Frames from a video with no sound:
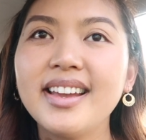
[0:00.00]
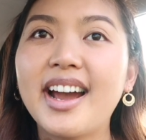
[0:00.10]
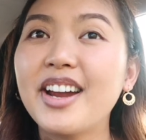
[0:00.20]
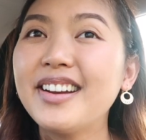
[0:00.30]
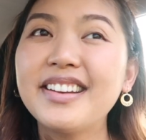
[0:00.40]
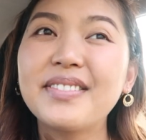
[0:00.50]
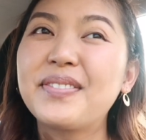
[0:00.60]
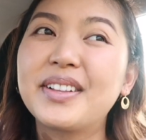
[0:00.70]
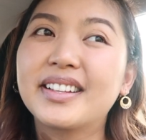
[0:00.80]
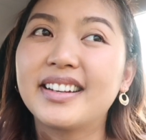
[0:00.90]
I already didn't
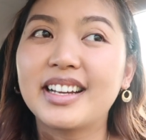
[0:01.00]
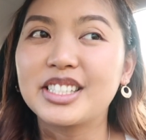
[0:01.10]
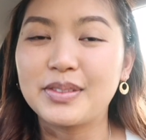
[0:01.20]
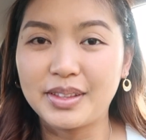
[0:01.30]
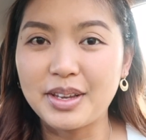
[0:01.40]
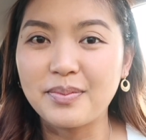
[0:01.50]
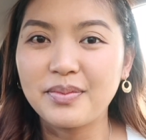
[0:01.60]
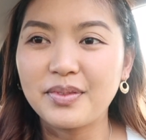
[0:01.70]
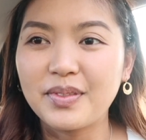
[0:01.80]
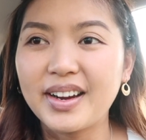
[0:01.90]
feel a connection with him,
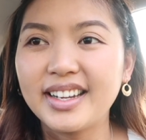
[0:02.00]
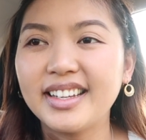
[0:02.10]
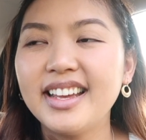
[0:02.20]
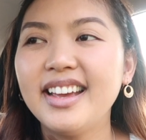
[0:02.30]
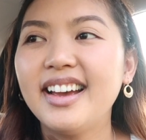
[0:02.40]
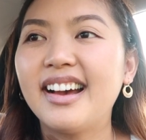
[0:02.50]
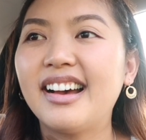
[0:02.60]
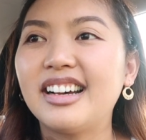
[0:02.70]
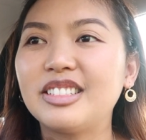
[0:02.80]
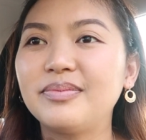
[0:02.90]
right?
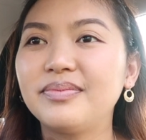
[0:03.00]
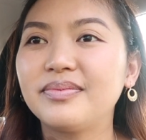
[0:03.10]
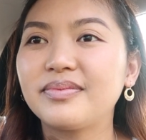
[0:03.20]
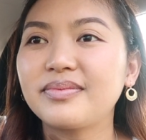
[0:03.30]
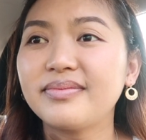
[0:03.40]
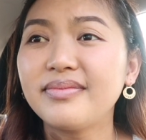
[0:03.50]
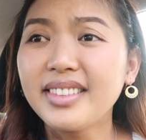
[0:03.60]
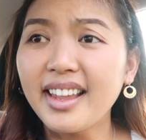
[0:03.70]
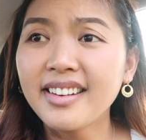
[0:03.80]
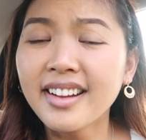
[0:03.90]

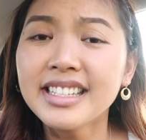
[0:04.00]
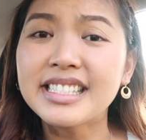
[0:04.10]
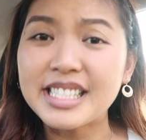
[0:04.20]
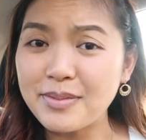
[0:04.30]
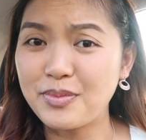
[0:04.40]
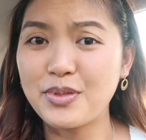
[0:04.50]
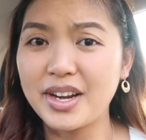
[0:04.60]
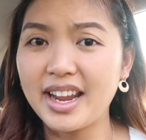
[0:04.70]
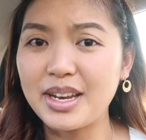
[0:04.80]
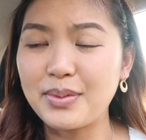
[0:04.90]
Not a deep
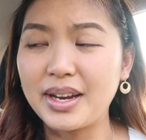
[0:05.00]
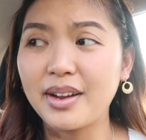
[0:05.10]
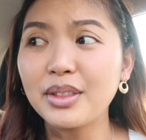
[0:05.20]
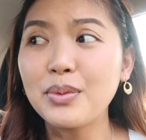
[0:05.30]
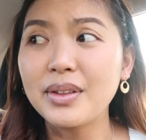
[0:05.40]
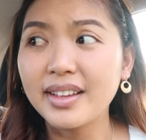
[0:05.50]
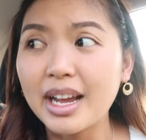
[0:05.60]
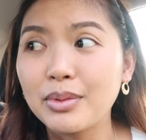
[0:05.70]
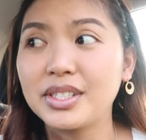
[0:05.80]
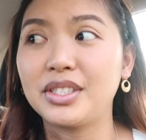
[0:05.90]
one anyway, not the one that
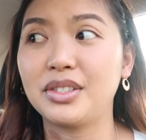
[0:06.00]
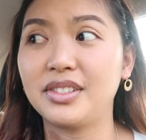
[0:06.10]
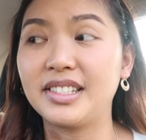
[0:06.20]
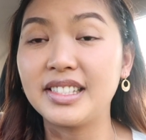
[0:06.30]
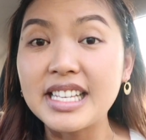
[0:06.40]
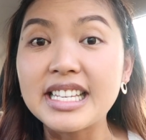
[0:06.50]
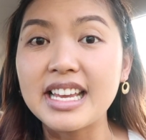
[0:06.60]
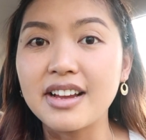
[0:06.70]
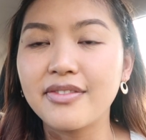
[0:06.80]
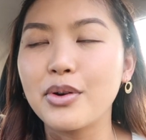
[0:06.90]
I was
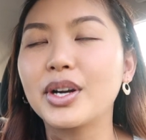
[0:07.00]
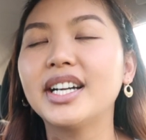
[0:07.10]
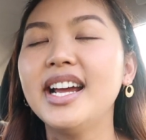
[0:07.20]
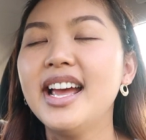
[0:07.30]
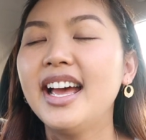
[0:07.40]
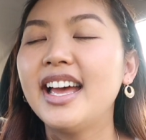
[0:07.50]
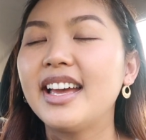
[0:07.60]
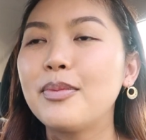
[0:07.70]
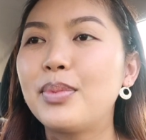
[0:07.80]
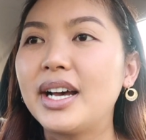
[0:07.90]
seeking for.
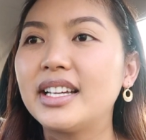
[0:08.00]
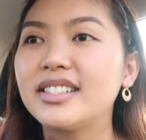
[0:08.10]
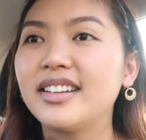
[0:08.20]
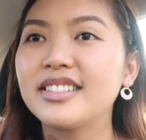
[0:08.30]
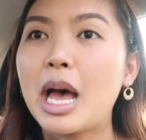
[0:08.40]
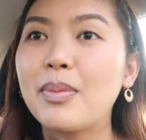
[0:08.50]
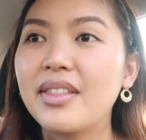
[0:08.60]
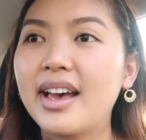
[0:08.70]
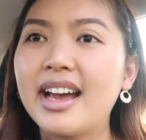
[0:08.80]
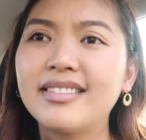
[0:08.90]
But on top of
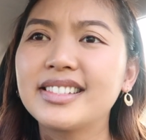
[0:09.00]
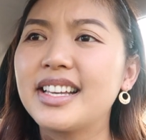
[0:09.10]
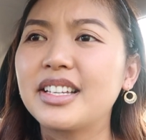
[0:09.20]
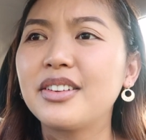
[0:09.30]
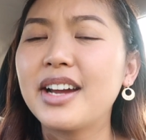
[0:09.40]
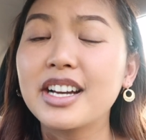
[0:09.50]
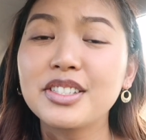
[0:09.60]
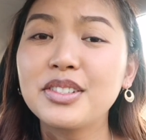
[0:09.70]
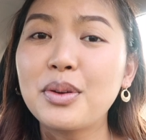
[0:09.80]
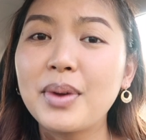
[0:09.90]
that, I was like, your
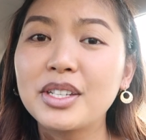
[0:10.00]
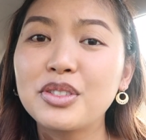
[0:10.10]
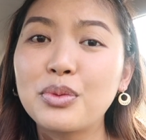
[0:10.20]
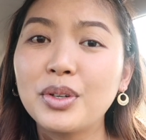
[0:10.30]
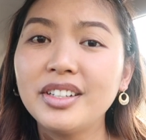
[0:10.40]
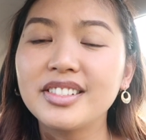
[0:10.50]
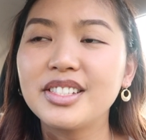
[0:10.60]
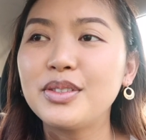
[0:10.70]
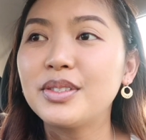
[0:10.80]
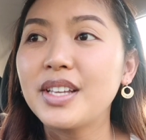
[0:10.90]
actions don't match your words.
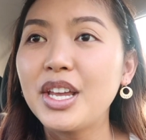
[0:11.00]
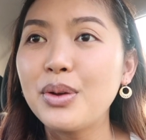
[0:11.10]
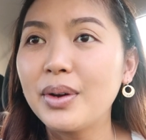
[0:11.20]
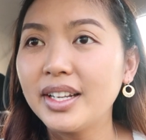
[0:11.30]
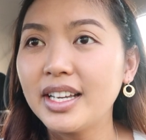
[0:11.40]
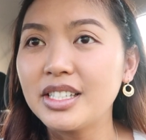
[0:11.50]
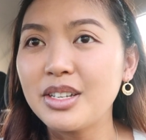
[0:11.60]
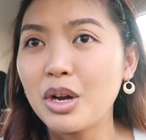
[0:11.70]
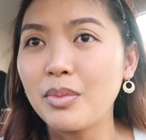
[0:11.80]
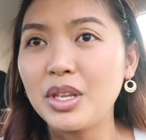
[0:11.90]
You say you want to get to
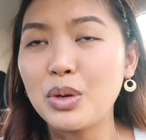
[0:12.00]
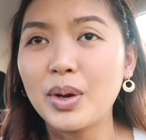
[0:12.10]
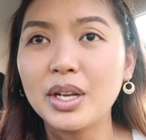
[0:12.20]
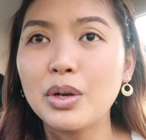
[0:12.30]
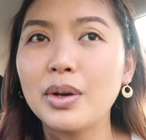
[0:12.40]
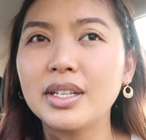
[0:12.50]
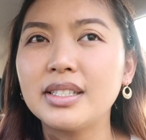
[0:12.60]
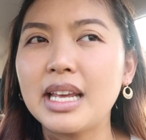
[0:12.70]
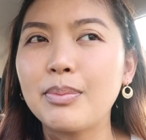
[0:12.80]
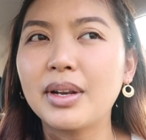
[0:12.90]
know me and you want to go on a
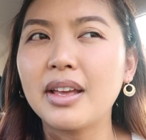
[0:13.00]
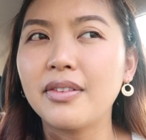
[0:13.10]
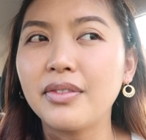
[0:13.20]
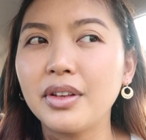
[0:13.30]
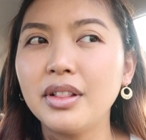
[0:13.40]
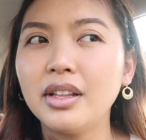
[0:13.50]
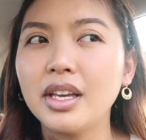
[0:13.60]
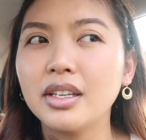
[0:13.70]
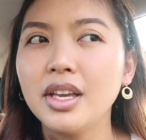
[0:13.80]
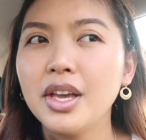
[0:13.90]
date, but I feel
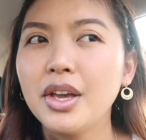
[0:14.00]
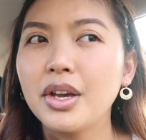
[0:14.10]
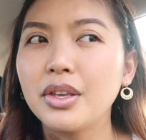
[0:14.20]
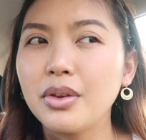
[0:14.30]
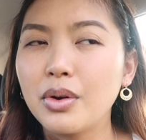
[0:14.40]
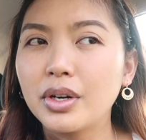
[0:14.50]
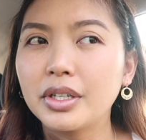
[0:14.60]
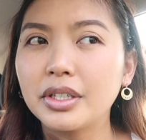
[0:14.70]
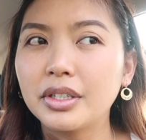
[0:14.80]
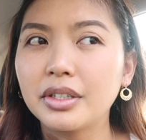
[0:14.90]
like
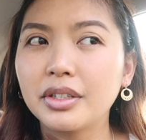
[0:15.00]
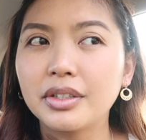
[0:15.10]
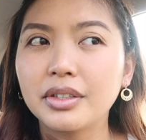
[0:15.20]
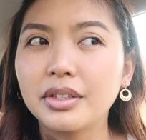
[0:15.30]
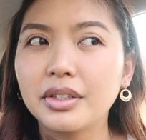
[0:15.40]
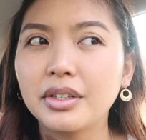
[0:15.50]
you're